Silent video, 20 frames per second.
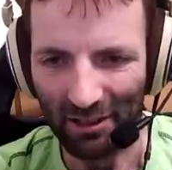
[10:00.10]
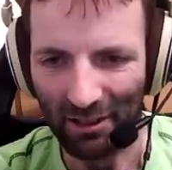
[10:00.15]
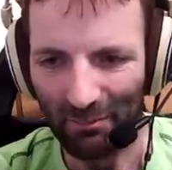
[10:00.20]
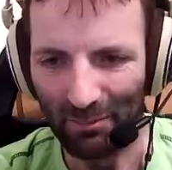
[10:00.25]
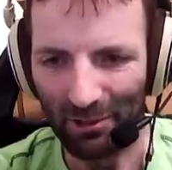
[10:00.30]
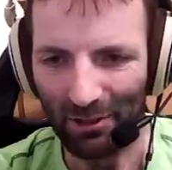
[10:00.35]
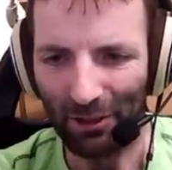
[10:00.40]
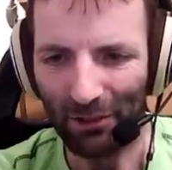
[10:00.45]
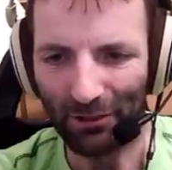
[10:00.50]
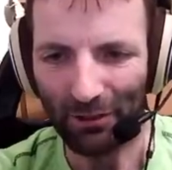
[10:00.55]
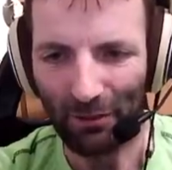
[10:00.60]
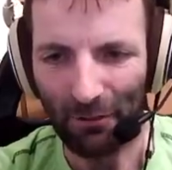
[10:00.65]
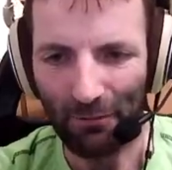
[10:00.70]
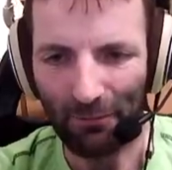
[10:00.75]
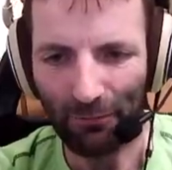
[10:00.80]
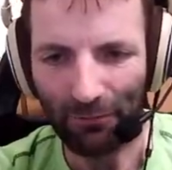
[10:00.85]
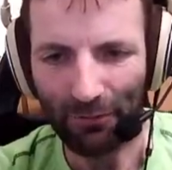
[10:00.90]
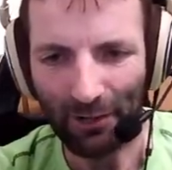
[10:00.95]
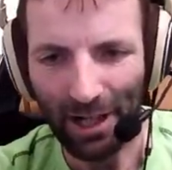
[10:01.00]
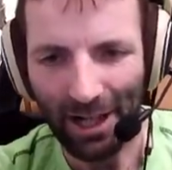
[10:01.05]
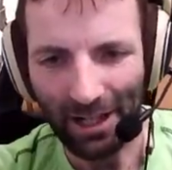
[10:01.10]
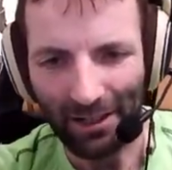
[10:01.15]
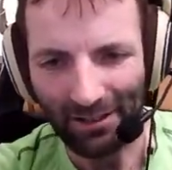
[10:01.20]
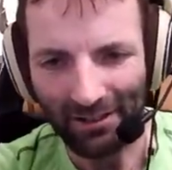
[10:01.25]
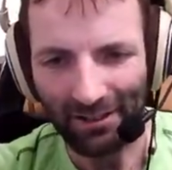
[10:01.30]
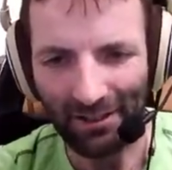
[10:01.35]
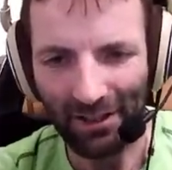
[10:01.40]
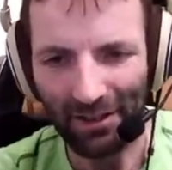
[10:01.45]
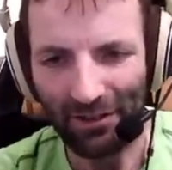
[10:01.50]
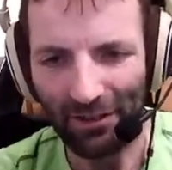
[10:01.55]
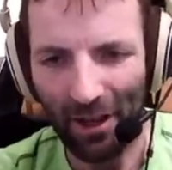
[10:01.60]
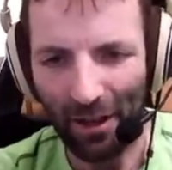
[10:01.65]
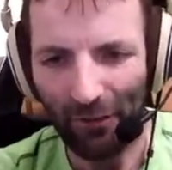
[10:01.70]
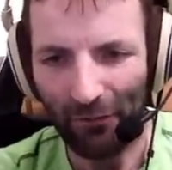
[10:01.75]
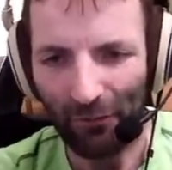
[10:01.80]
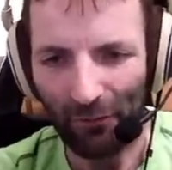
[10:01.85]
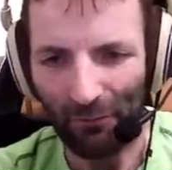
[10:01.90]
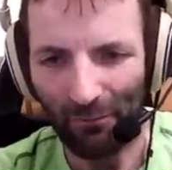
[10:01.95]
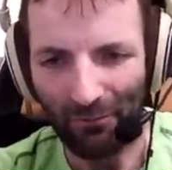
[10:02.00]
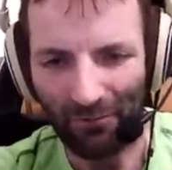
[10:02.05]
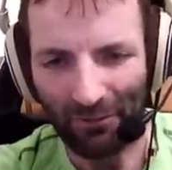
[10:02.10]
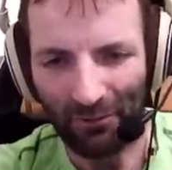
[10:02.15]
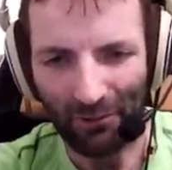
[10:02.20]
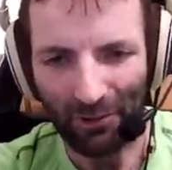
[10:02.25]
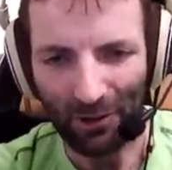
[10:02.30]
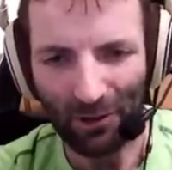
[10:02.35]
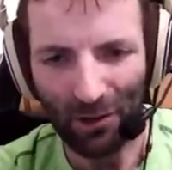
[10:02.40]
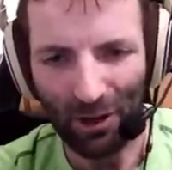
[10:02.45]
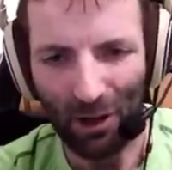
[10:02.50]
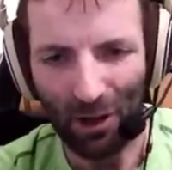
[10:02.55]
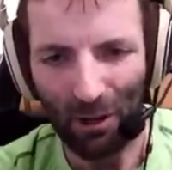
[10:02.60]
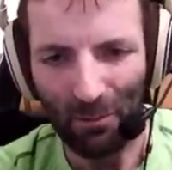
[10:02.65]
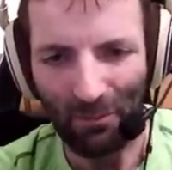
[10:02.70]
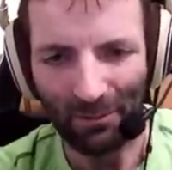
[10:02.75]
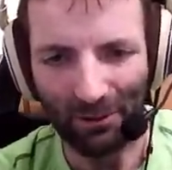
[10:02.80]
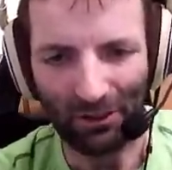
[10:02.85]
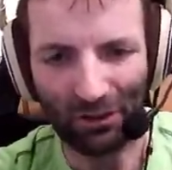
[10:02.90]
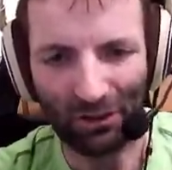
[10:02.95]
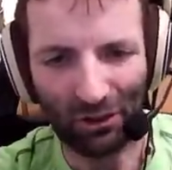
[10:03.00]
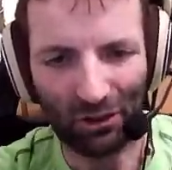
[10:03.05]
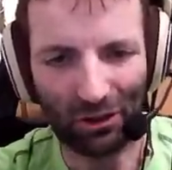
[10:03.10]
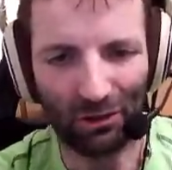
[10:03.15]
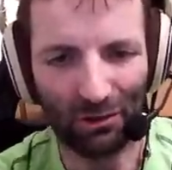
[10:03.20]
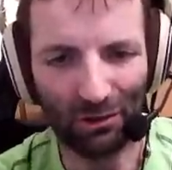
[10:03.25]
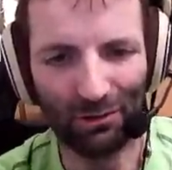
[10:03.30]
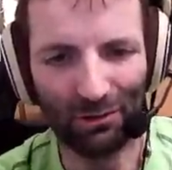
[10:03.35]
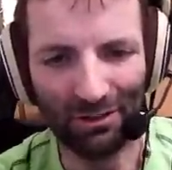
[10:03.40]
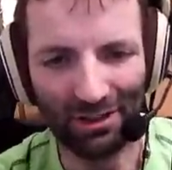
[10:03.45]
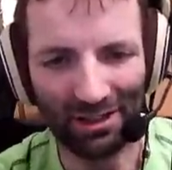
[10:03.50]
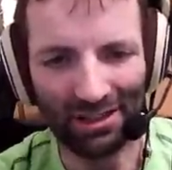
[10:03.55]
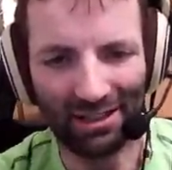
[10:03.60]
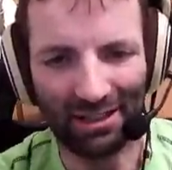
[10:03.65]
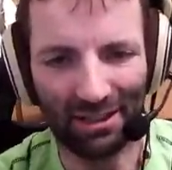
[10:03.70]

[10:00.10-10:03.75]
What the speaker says: but also afraid the death will come soon.